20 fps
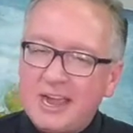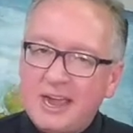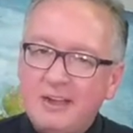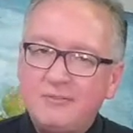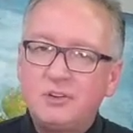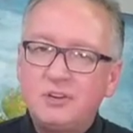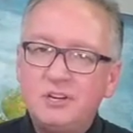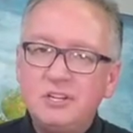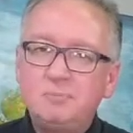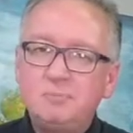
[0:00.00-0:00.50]

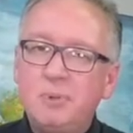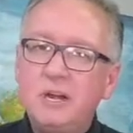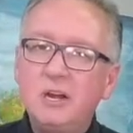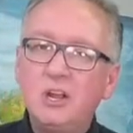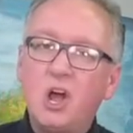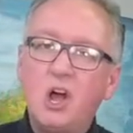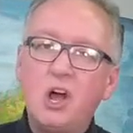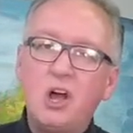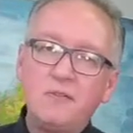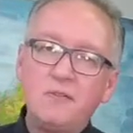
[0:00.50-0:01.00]
after he's been
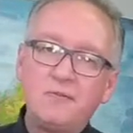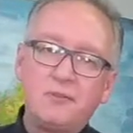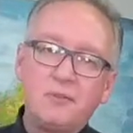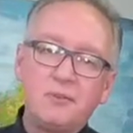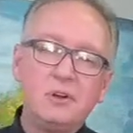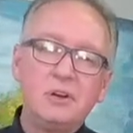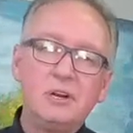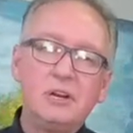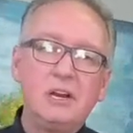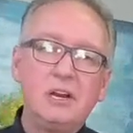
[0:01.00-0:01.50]
gone
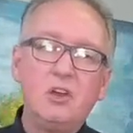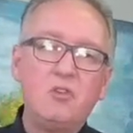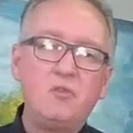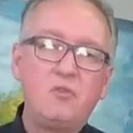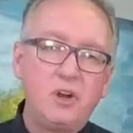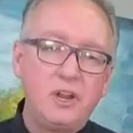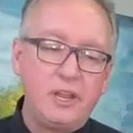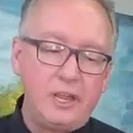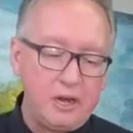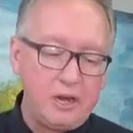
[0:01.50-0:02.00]
for a little
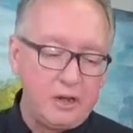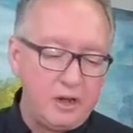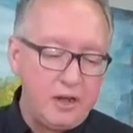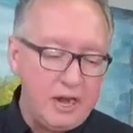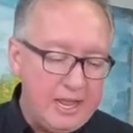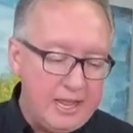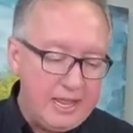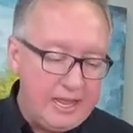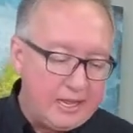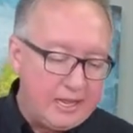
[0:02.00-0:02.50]
over a year,
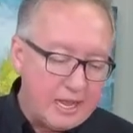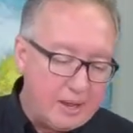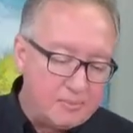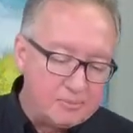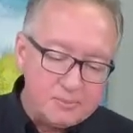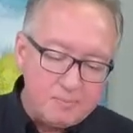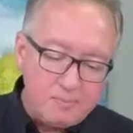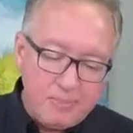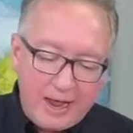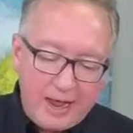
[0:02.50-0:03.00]
he
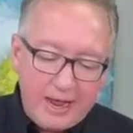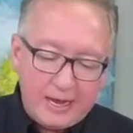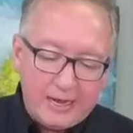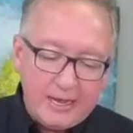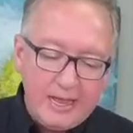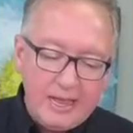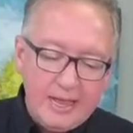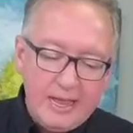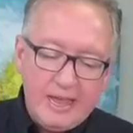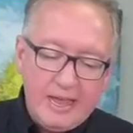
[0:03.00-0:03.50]
comes
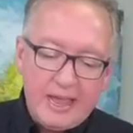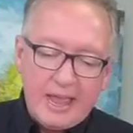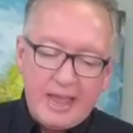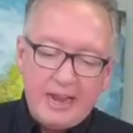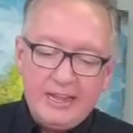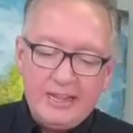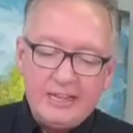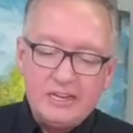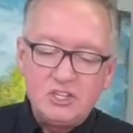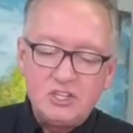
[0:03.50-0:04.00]
back.
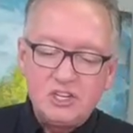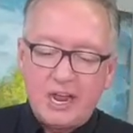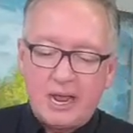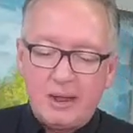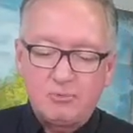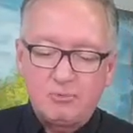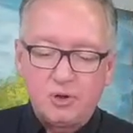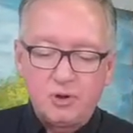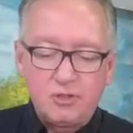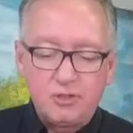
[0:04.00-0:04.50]
And in
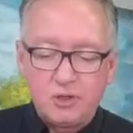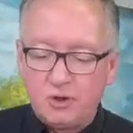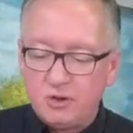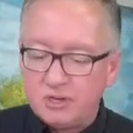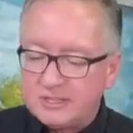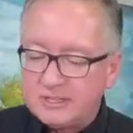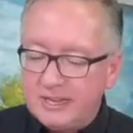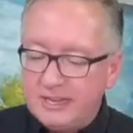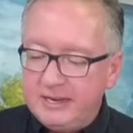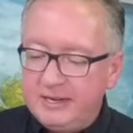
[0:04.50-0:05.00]
chapter
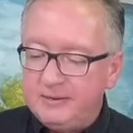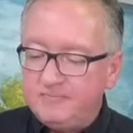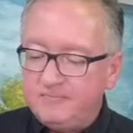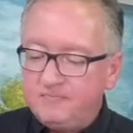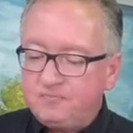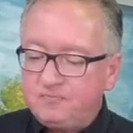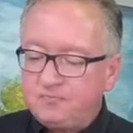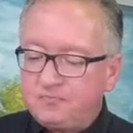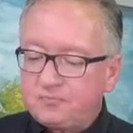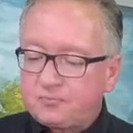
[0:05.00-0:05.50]
13,
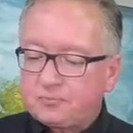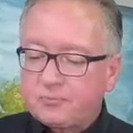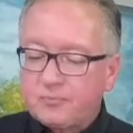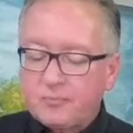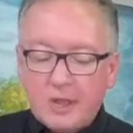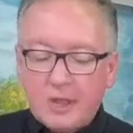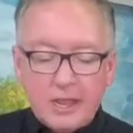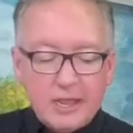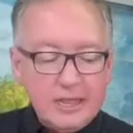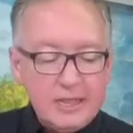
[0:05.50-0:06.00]

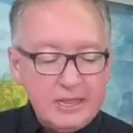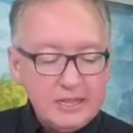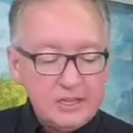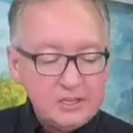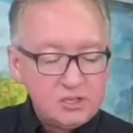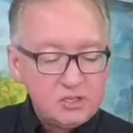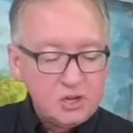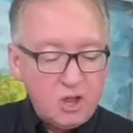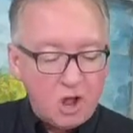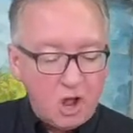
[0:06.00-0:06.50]
he
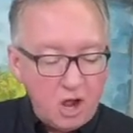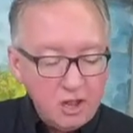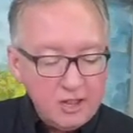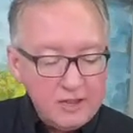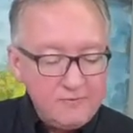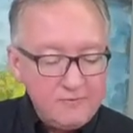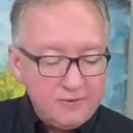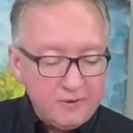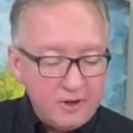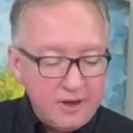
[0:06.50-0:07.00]
is
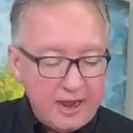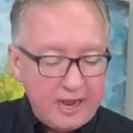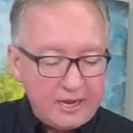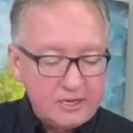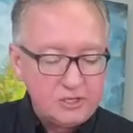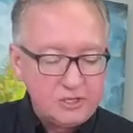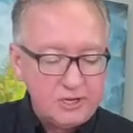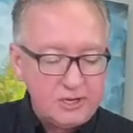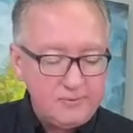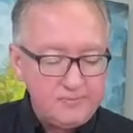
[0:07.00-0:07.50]
calling for
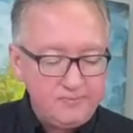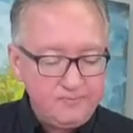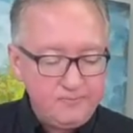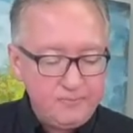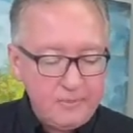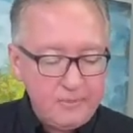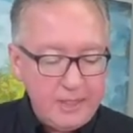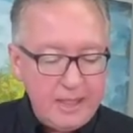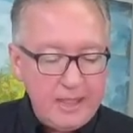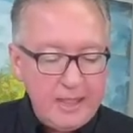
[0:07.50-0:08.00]
action
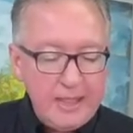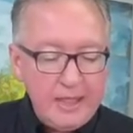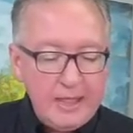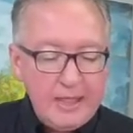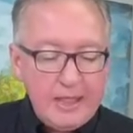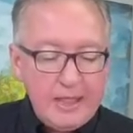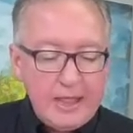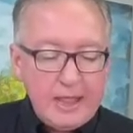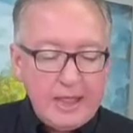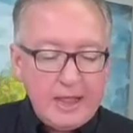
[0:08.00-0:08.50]

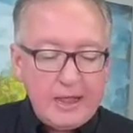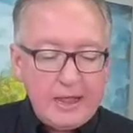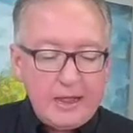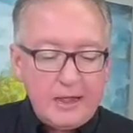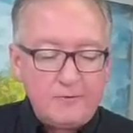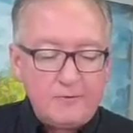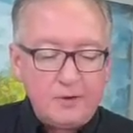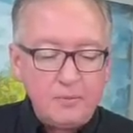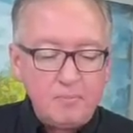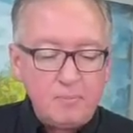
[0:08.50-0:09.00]

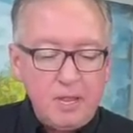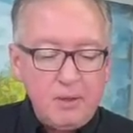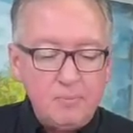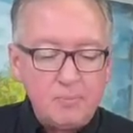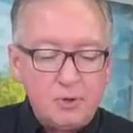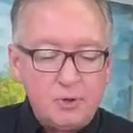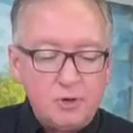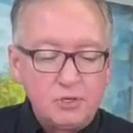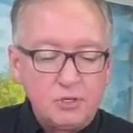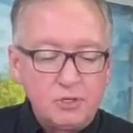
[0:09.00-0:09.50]
uh, for
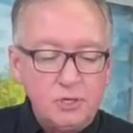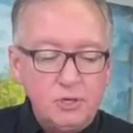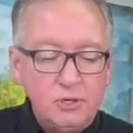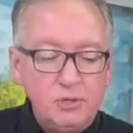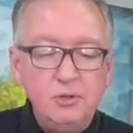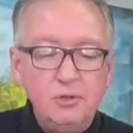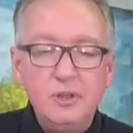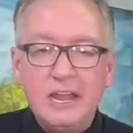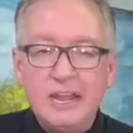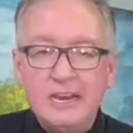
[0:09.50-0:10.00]
people
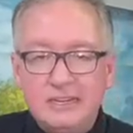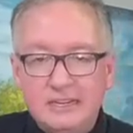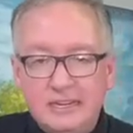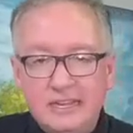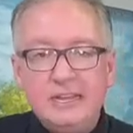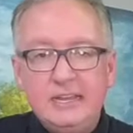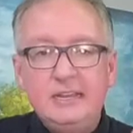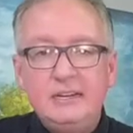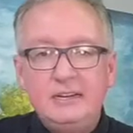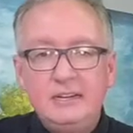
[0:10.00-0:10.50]
to
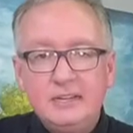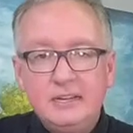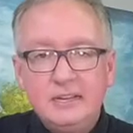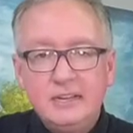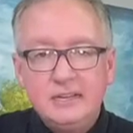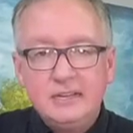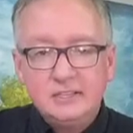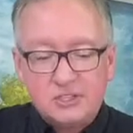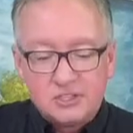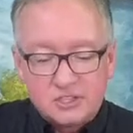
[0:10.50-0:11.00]
indeed
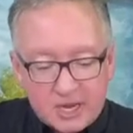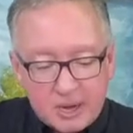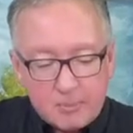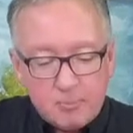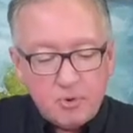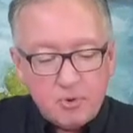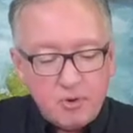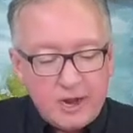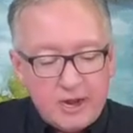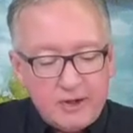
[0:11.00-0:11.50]

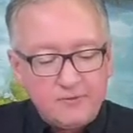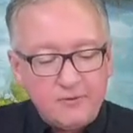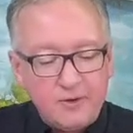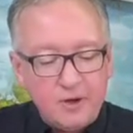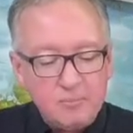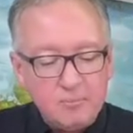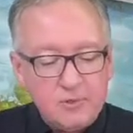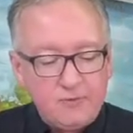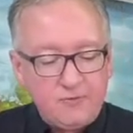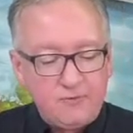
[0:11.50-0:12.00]
separate
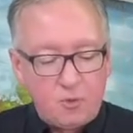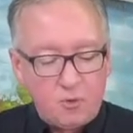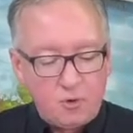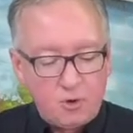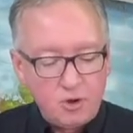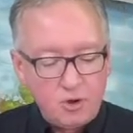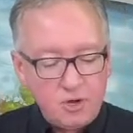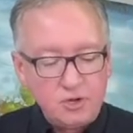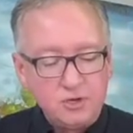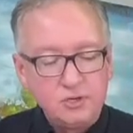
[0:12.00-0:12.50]
from the
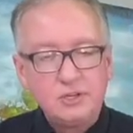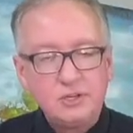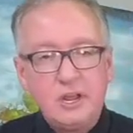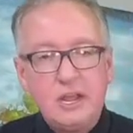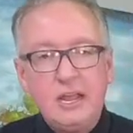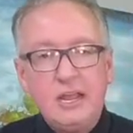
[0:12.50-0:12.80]
foreigners.